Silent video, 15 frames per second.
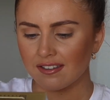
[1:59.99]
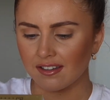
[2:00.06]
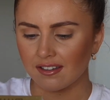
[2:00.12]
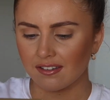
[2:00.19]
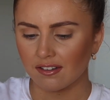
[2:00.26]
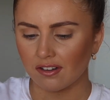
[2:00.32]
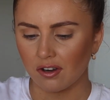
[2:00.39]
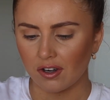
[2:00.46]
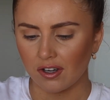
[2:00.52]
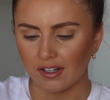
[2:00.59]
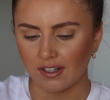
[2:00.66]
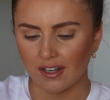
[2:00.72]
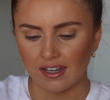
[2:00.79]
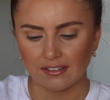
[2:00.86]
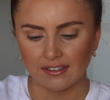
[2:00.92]
It's
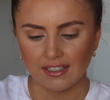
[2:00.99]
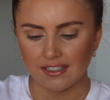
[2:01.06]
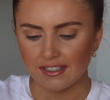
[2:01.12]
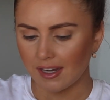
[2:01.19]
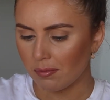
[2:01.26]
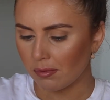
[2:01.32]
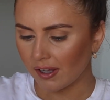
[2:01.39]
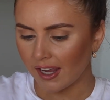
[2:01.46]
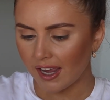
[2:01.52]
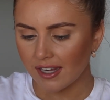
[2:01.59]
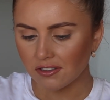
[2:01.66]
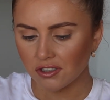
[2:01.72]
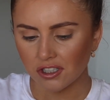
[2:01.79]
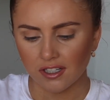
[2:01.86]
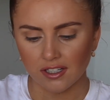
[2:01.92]
got easy
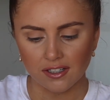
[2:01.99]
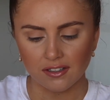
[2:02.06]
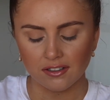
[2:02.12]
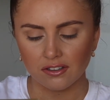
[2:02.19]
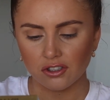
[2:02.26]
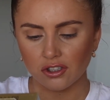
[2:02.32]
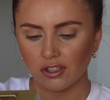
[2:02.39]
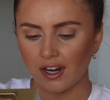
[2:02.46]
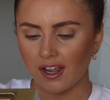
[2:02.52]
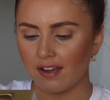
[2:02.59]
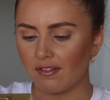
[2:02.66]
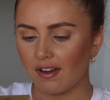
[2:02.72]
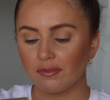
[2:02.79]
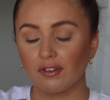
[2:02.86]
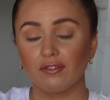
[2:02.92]
application, should
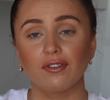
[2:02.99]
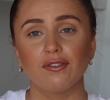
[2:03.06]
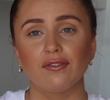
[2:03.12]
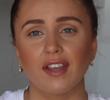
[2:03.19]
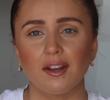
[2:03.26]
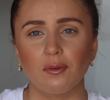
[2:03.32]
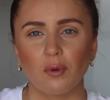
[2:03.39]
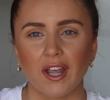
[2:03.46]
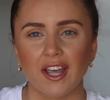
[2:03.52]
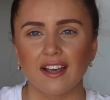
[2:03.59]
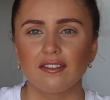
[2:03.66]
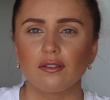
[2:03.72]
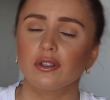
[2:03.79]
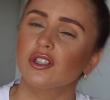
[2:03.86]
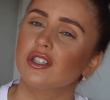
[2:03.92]
have to 15
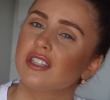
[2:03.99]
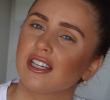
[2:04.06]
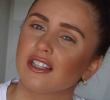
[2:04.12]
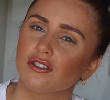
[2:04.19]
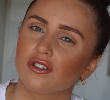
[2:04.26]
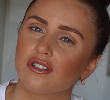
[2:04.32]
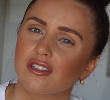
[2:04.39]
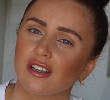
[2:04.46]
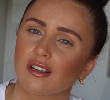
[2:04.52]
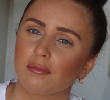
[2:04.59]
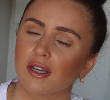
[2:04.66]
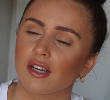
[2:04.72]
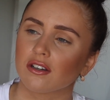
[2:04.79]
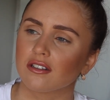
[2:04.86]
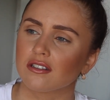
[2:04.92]
wears, which is interesting
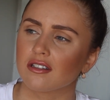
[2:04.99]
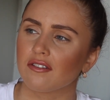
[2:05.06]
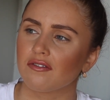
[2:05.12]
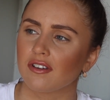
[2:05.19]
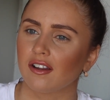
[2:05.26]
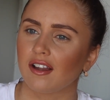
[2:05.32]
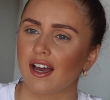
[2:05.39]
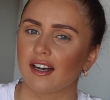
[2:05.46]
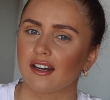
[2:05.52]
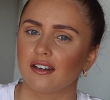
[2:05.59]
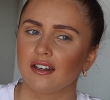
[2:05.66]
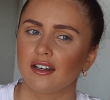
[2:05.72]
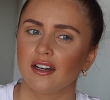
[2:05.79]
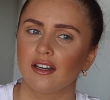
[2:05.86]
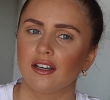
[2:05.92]
because I feel like
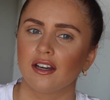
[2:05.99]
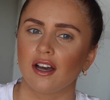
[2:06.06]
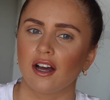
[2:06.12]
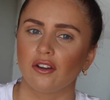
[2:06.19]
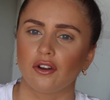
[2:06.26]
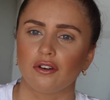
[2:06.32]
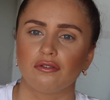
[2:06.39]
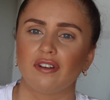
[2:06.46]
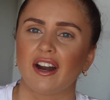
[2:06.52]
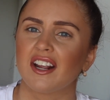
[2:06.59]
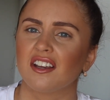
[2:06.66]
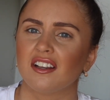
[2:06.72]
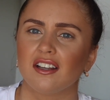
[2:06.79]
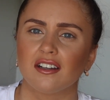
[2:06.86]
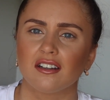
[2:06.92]
a lot of
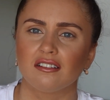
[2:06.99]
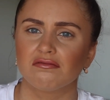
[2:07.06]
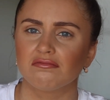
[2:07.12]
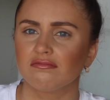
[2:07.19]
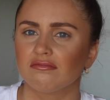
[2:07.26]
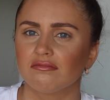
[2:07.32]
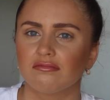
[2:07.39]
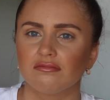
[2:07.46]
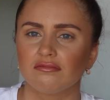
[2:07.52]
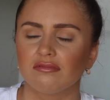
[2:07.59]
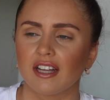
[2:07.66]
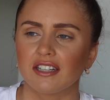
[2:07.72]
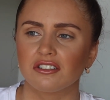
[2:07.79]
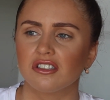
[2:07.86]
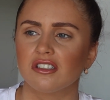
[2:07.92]
regular
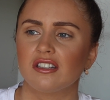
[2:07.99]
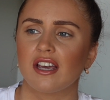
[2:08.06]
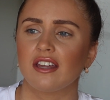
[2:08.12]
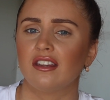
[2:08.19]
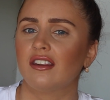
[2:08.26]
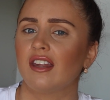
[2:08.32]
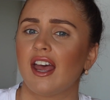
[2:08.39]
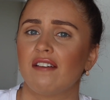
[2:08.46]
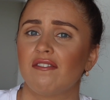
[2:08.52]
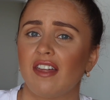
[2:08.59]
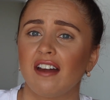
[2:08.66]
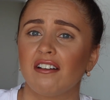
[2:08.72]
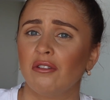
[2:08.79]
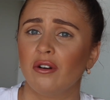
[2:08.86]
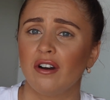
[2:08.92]
lashes say that they have
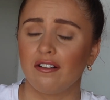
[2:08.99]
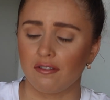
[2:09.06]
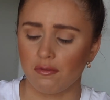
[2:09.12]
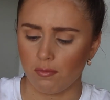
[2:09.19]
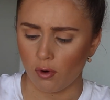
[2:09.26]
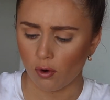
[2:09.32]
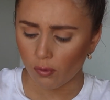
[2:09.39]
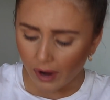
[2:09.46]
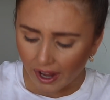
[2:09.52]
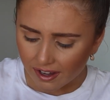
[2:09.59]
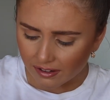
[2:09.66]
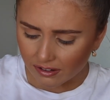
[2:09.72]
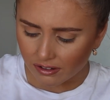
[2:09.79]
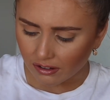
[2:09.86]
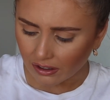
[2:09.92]
that or even more
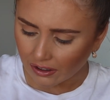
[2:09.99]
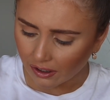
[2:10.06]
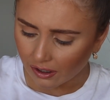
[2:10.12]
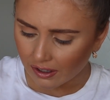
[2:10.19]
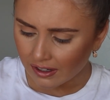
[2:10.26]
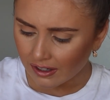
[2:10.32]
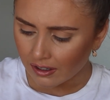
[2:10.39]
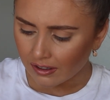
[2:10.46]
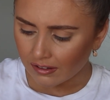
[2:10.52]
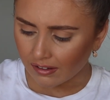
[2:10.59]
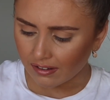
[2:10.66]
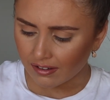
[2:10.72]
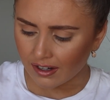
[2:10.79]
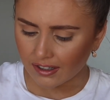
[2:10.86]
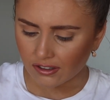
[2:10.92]
wears, so it
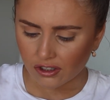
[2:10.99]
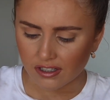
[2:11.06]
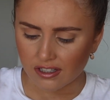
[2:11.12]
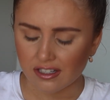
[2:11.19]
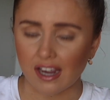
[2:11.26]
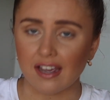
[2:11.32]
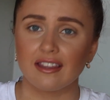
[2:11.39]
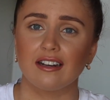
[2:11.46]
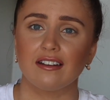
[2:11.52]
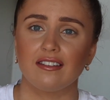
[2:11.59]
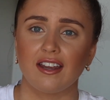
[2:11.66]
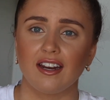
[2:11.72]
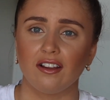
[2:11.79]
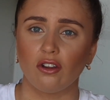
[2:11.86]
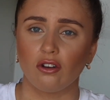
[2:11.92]
doesn't actually say that it's
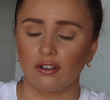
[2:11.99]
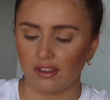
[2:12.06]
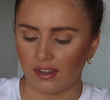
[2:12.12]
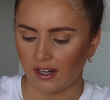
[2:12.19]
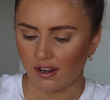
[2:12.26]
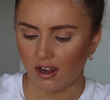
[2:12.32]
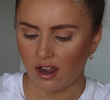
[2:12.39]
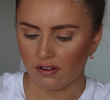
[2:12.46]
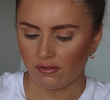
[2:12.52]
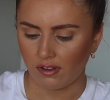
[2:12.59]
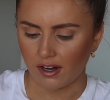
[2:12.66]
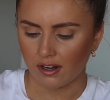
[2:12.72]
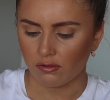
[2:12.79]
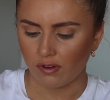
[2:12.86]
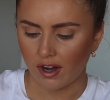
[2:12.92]
any longer than kind of
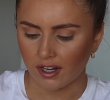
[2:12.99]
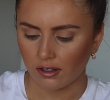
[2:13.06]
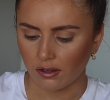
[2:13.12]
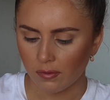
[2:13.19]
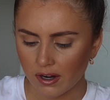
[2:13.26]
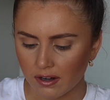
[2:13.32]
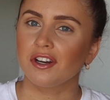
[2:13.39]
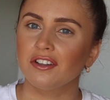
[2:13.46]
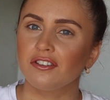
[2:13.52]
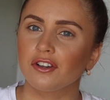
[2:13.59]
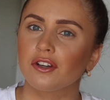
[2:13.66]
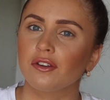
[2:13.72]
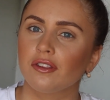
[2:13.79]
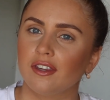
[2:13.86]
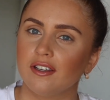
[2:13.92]
like a regular one. I'm going to
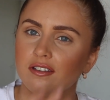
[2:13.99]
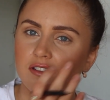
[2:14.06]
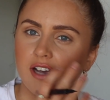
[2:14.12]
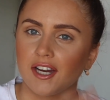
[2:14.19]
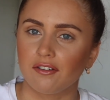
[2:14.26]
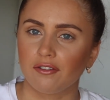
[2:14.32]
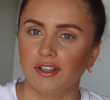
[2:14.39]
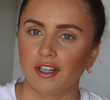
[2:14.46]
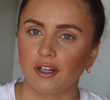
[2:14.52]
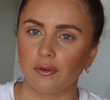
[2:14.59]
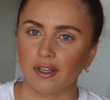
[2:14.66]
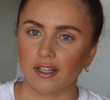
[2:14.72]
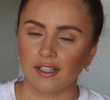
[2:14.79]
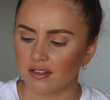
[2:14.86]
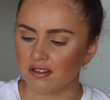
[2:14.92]
do this side really quickly.